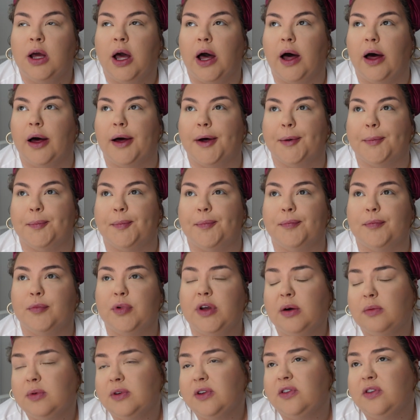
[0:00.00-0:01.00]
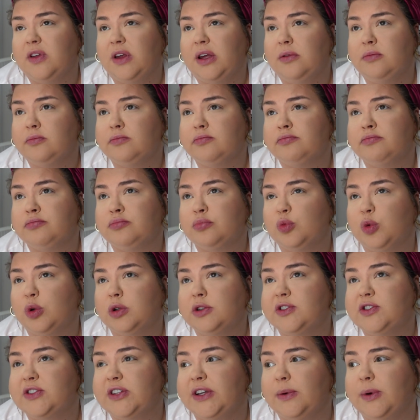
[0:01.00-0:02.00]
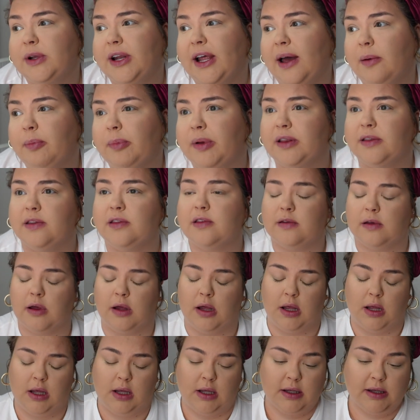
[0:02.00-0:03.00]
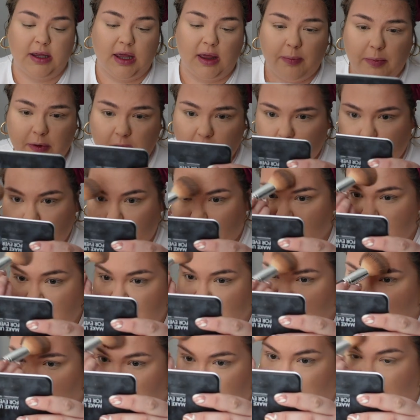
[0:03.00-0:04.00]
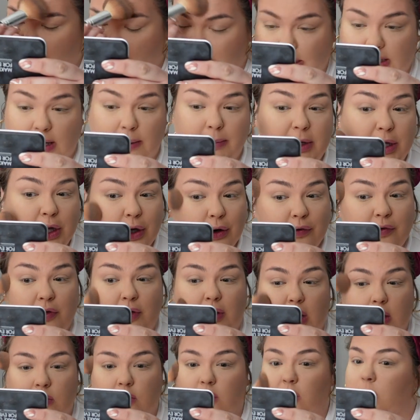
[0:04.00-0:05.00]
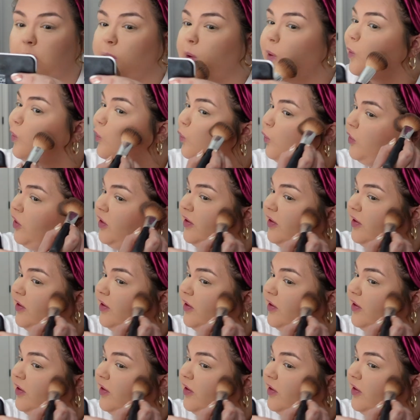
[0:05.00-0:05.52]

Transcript: um, yeah, we'll see. We'll see what happens. Keep y'all posted. Let me know if you guys are going through